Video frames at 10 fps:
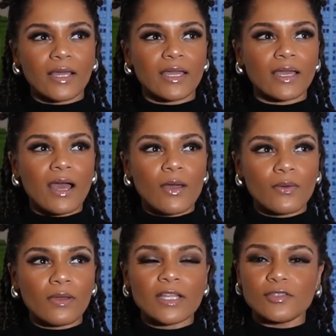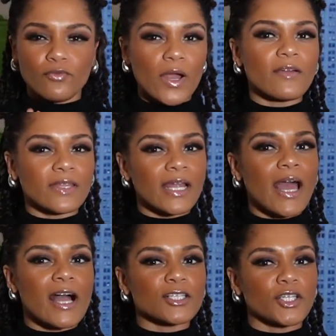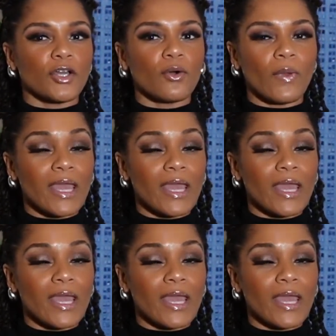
Like I, it's rare that I actually go